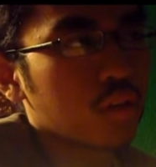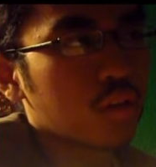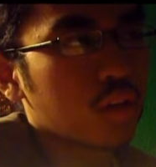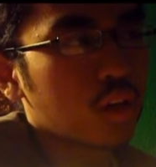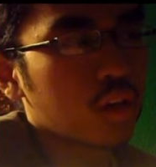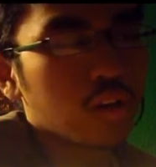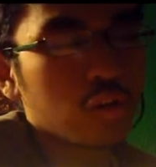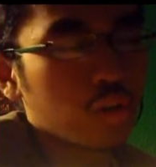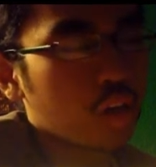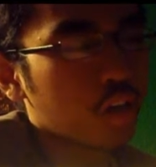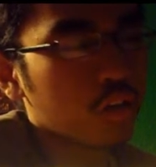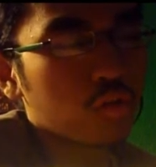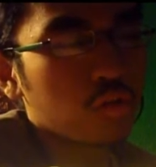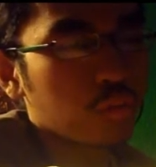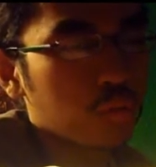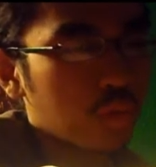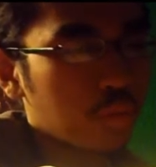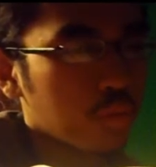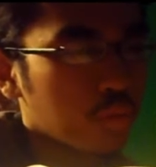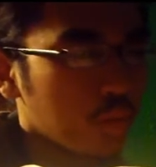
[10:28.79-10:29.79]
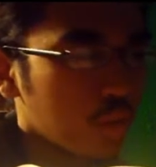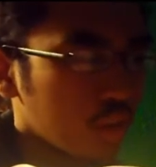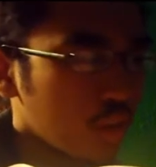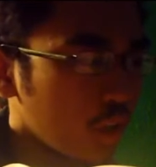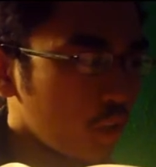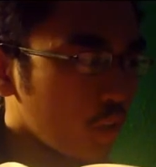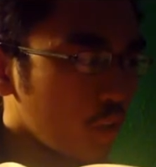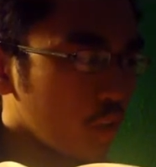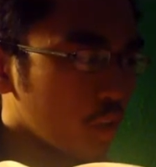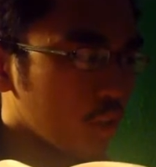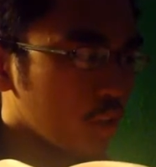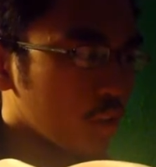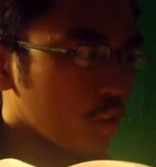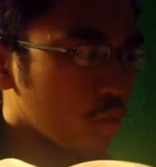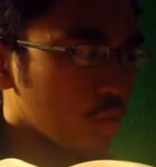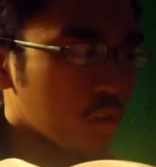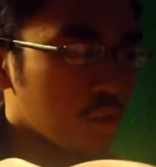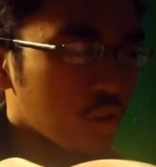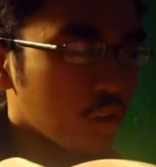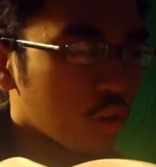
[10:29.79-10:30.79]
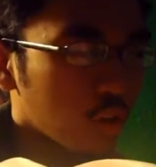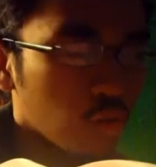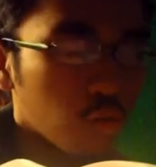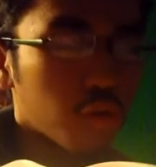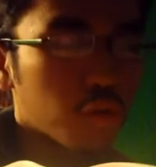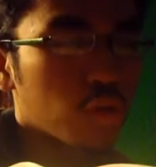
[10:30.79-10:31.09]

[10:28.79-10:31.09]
I don't I don't remember, but there was a there was a